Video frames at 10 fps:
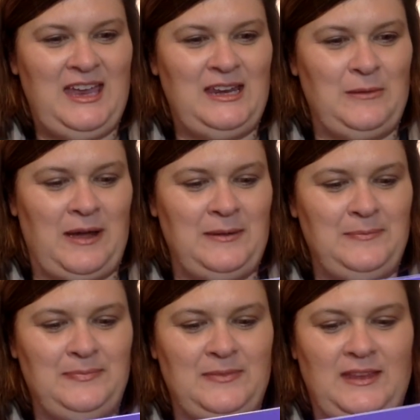Anyway,
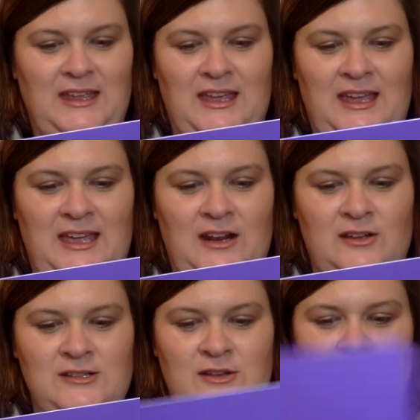it
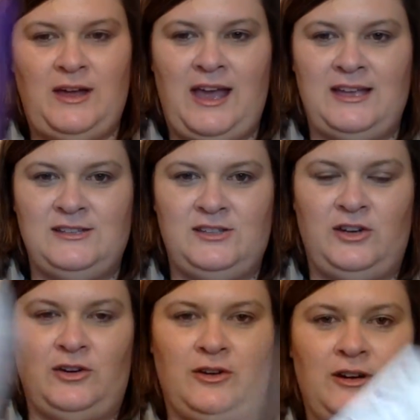also has
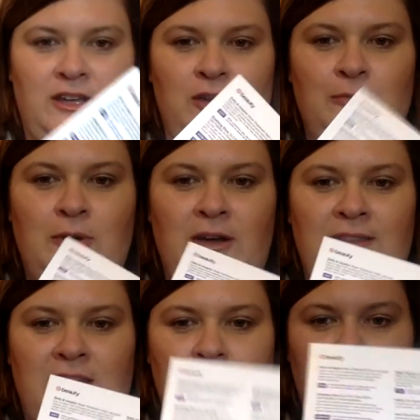your
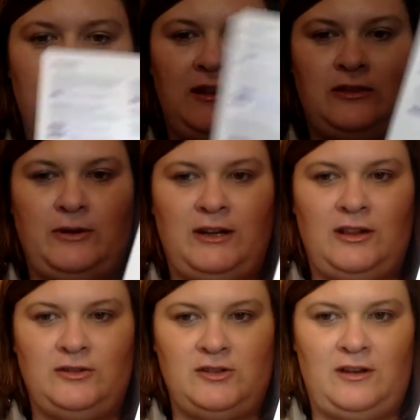coupon that you get
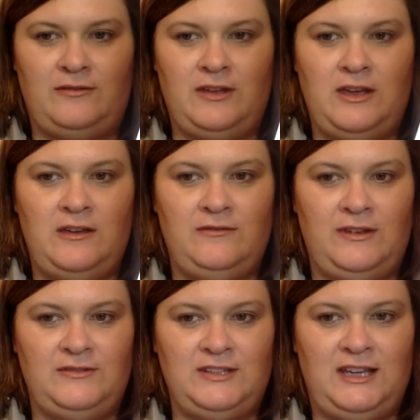$3 off
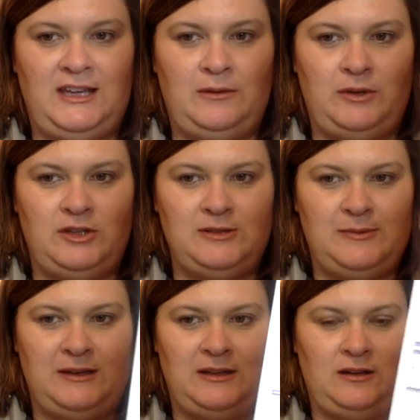15 when you
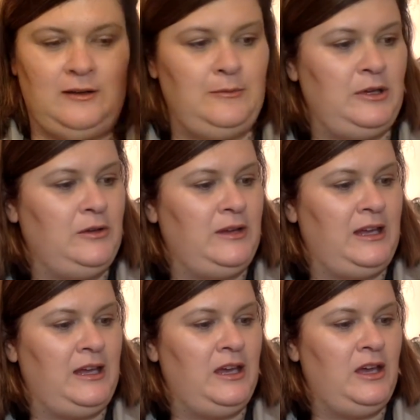spend on
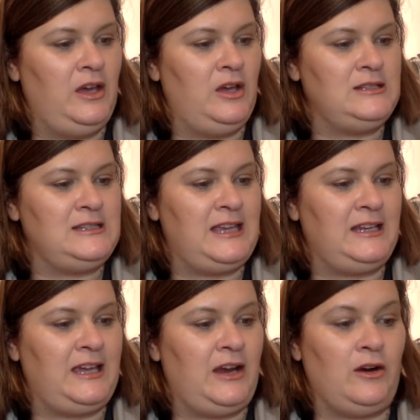beauty,
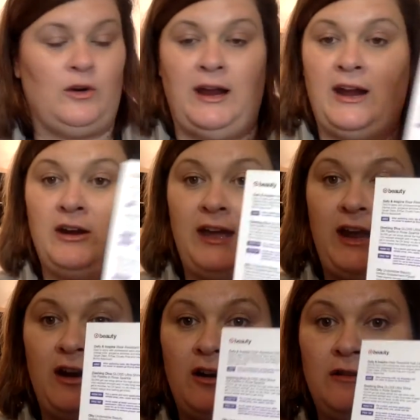skincare, or hair
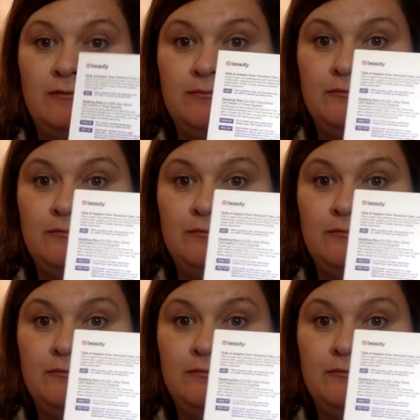care.